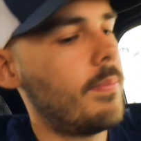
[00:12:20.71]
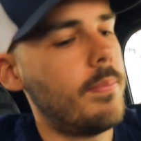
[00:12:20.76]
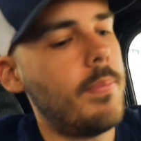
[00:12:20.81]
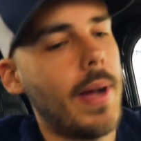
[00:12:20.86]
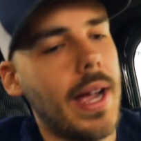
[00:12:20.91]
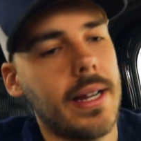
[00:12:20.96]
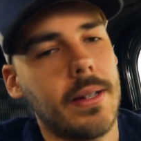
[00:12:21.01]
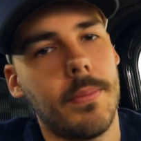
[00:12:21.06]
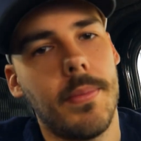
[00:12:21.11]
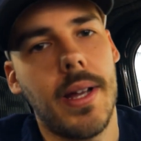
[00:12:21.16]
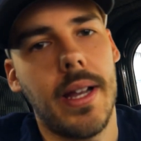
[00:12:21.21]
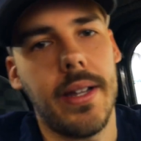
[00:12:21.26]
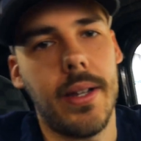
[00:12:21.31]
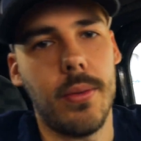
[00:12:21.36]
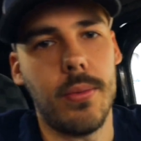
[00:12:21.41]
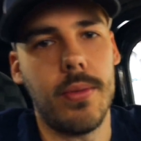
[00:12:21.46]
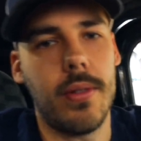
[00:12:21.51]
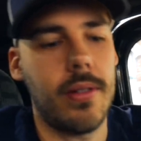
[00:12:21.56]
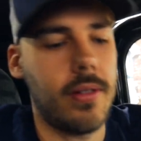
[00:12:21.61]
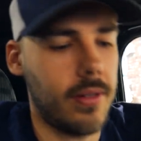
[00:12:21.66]
back mat
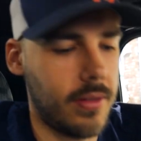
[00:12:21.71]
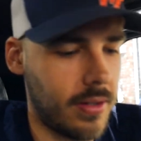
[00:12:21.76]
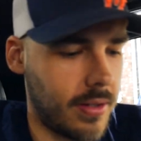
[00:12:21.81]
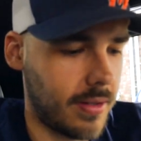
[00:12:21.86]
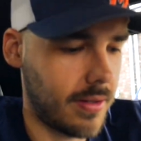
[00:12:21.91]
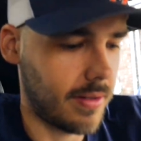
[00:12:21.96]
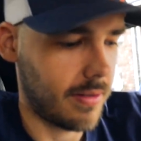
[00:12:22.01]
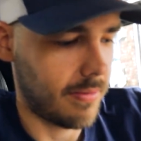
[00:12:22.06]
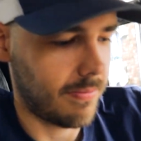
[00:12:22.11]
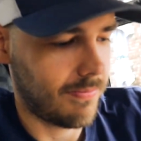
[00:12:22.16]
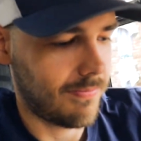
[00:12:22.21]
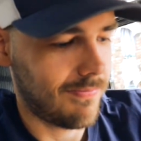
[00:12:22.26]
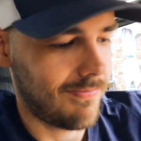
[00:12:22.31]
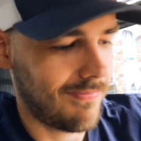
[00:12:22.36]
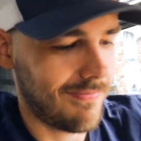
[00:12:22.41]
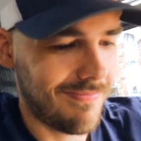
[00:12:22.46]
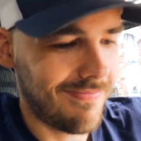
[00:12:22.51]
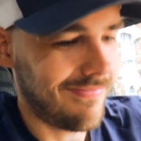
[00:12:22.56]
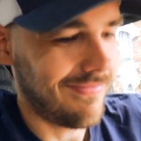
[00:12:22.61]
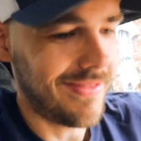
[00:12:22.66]
out because it's
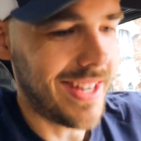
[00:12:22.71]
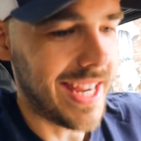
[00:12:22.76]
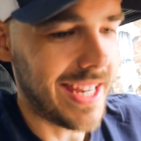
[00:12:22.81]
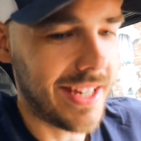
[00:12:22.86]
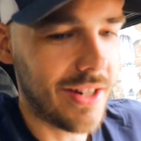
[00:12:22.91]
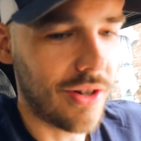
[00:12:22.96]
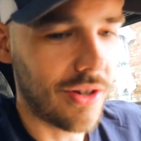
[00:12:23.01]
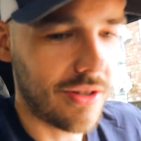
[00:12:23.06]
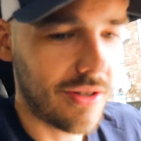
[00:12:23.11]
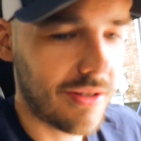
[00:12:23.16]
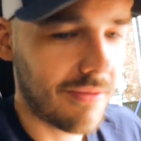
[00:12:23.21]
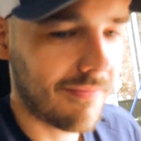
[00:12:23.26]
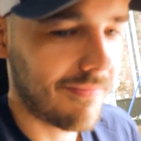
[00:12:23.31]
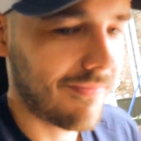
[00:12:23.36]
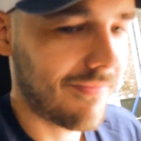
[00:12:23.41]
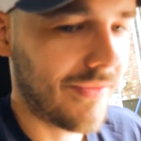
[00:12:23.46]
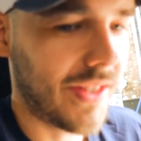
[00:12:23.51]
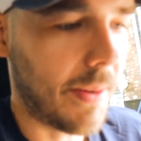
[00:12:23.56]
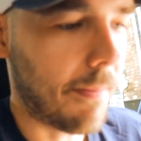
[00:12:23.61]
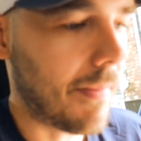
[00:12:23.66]
knee good
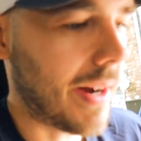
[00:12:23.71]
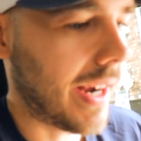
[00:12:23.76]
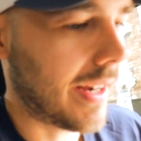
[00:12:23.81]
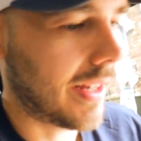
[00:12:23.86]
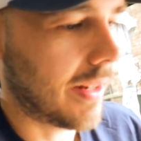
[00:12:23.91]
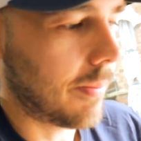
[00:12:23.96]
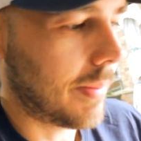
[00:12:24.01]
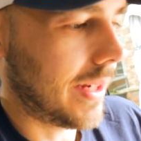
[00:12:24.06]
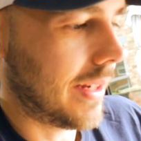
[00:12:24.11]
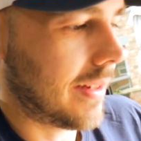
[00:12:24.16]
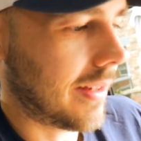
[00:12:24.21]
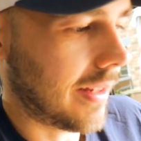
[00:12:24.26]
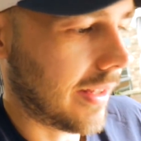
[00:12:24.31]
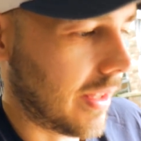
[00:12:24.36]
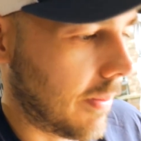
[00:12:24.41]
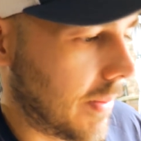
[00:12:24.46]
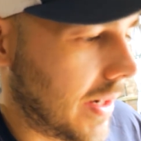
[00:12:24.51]
to man the beast at the